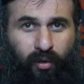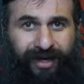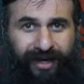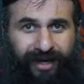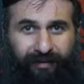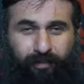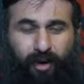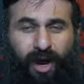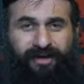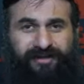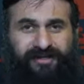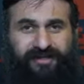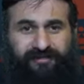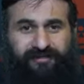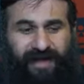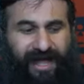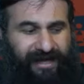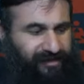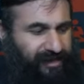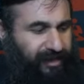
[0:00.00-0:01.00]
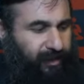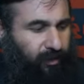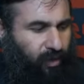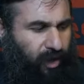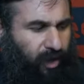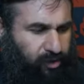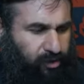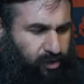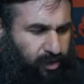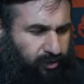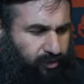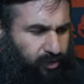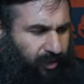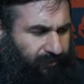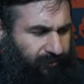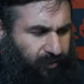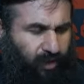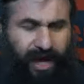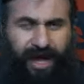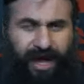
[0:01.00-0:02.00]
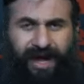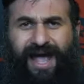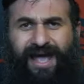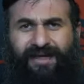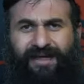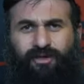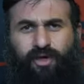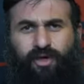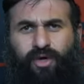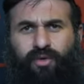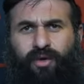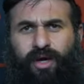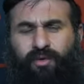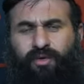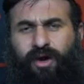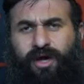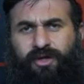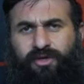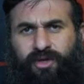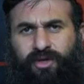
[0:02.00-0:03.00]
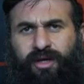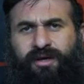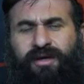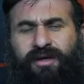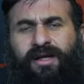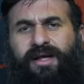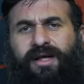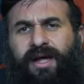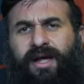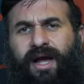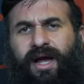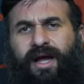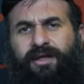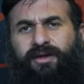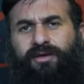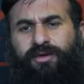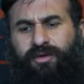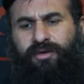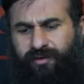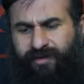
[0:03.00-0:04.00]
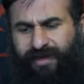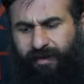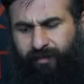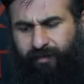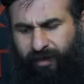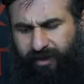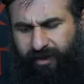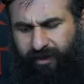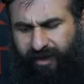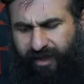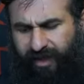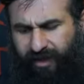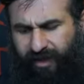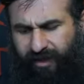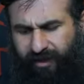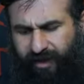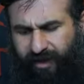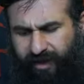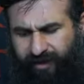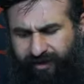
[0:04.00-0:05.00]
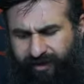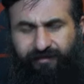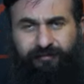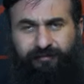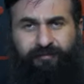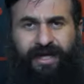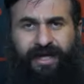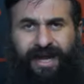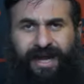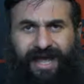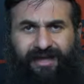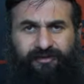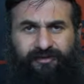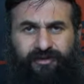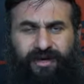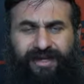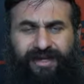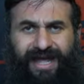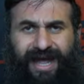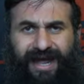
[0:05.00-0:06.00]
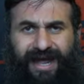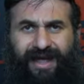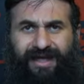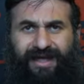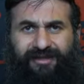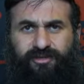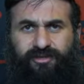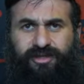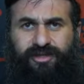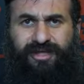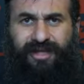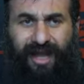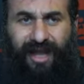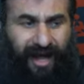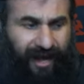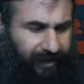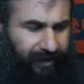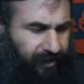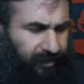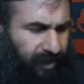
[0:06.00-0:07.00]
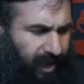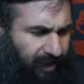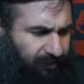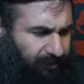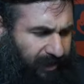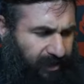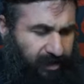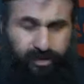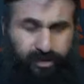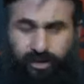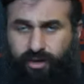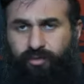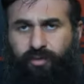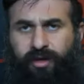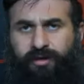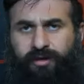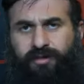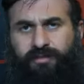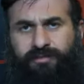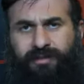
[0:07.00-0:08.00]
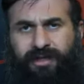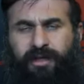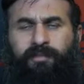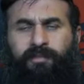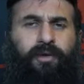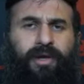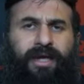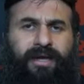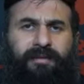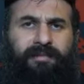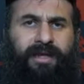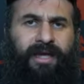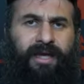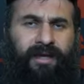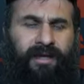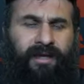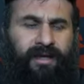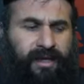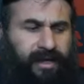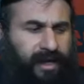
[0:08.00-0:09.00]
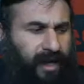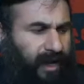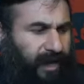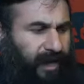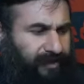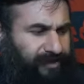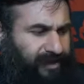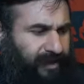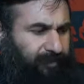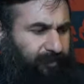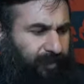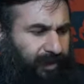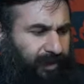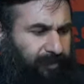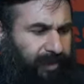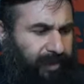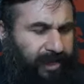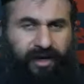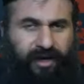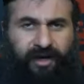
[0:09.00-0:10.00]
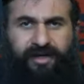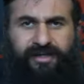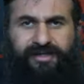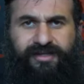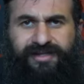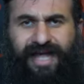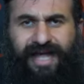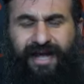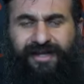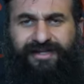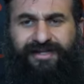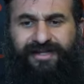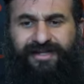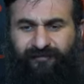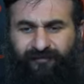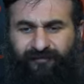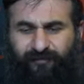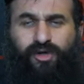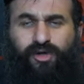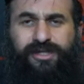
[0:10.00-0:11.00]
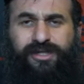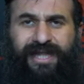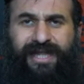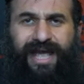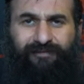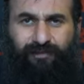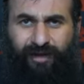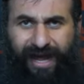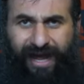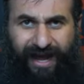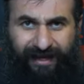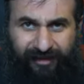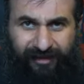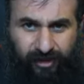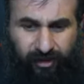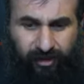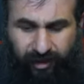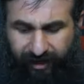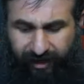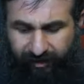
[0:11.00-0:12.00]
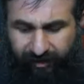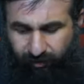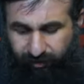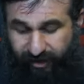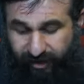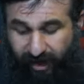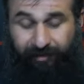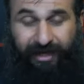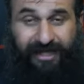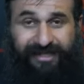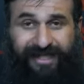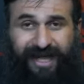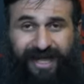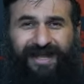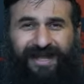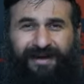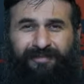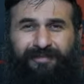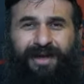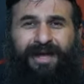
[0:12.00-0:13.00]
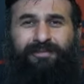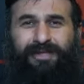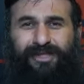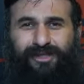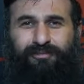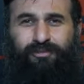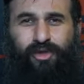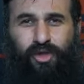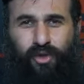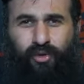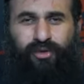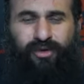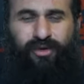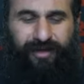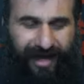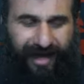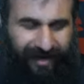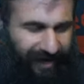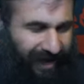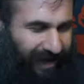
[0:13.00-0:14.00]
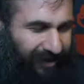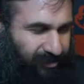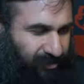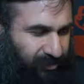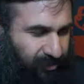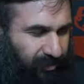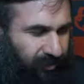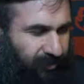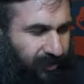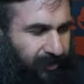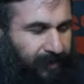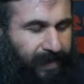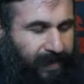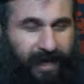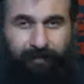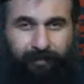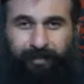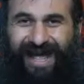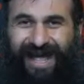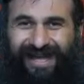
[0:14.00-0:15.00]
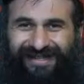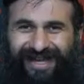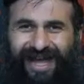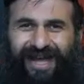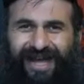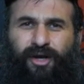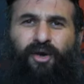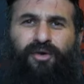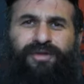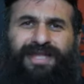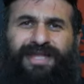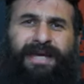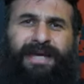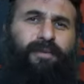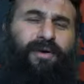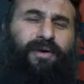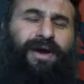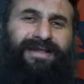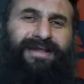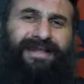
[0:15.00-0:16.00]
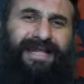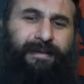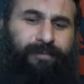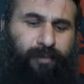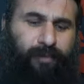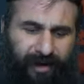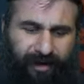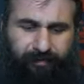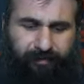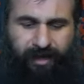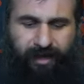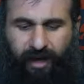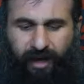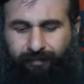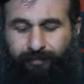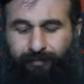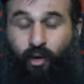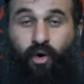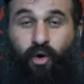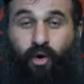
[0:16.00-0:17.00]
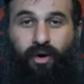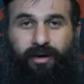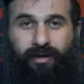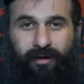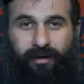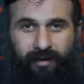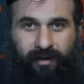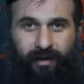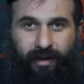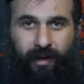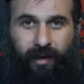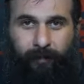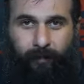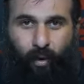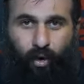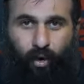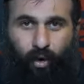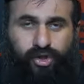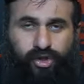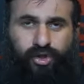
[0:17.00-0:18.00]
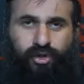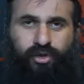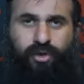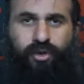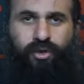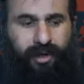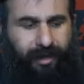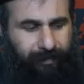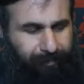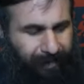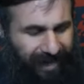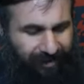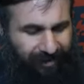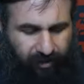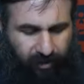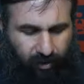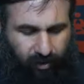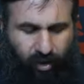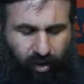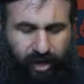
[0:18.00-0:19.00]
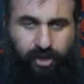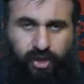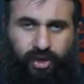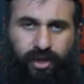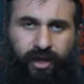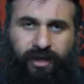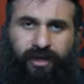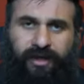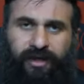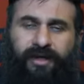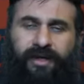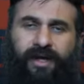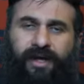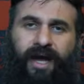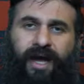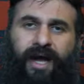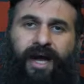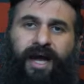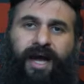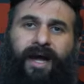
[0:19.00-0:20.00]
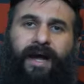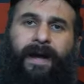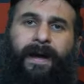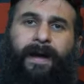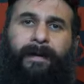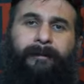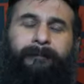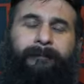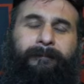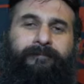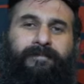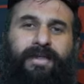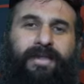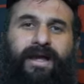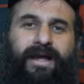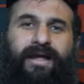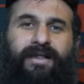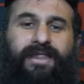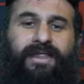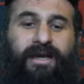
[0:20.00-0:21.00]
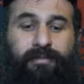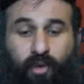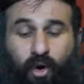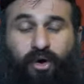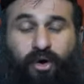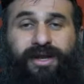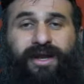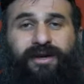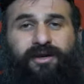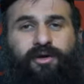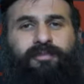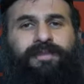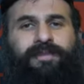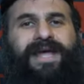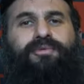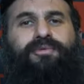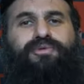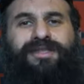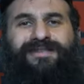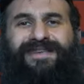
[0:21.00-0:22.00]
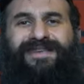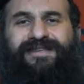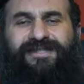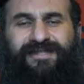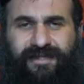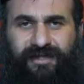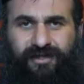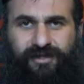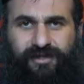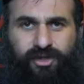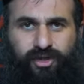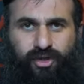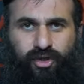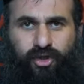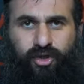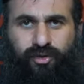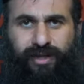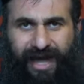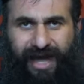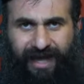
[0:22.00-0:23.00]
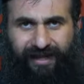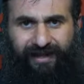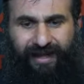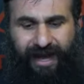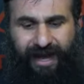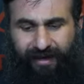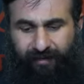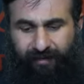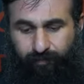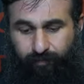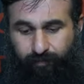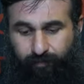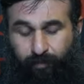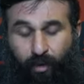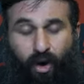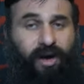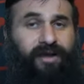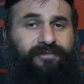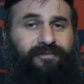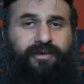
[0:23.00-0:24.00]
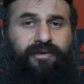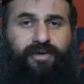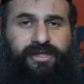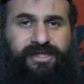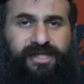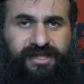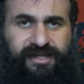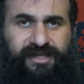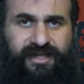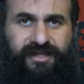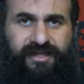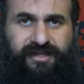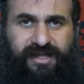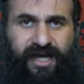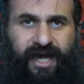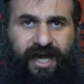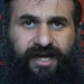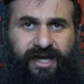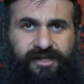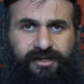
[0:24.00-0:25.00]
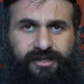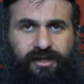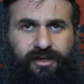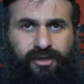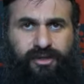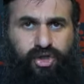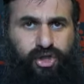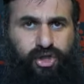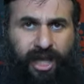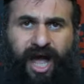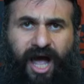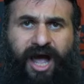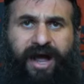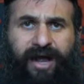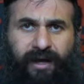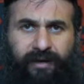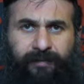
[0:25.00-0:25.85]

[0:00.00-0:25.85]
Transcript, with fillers: a process of asking questions. So if you, I ask you a question, uh, you'll typically uh, give me an answer, and that answer is a lie. Not because you want to manipulate me, uh, simply because that's the first level answer. And to some extent, there may be some truth to that answer. But as I go deeper and deeper, and I become more personal about the question, uh, the more there will be a resistance to that. And part of the resistance is just lying.